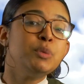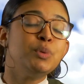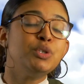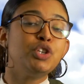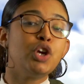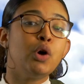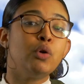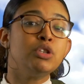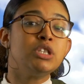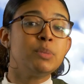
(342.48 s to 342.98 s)
which
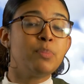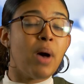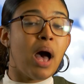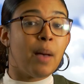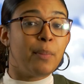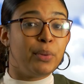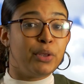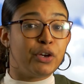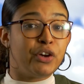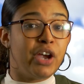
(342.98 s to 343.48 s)
owns the
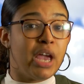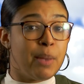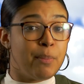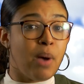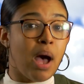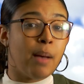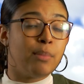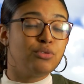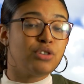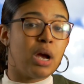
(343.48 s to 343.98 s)
popular
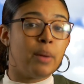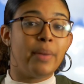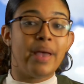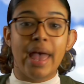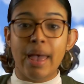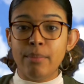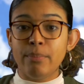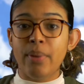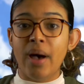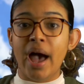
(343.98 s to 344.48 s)
hip-hop drama
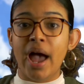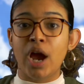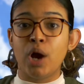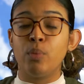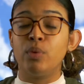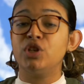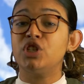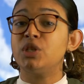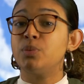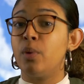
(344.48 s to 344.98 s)
Empire,
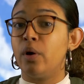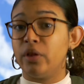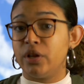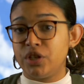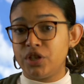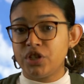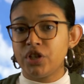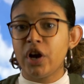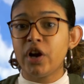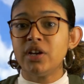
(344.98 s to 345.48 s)
which Smollett
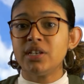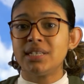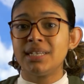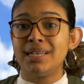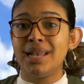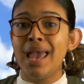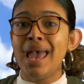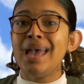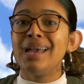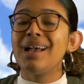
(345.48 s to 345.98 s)
stars
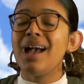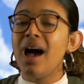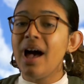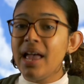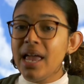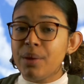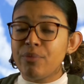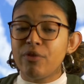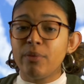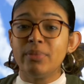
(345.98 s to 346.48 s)
in, cut
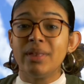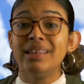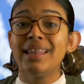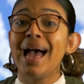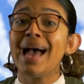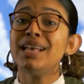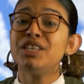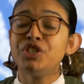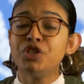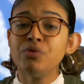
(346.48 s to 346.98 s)
him from the
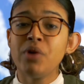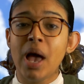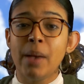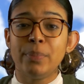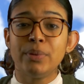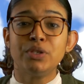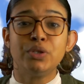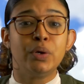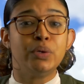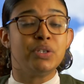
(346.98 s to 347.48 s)
last two
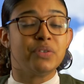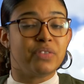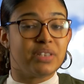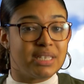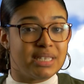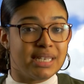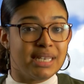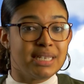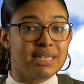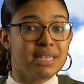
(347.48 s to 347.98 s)
episodes of the
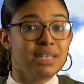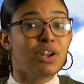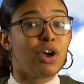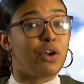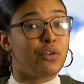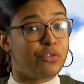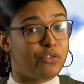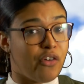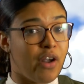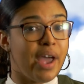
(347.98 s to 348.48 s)
season
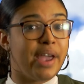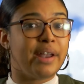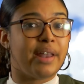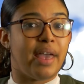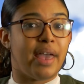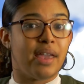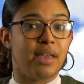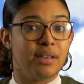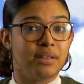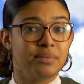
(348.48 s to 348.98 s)
on
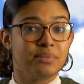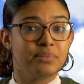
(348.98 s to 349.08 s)
Friday.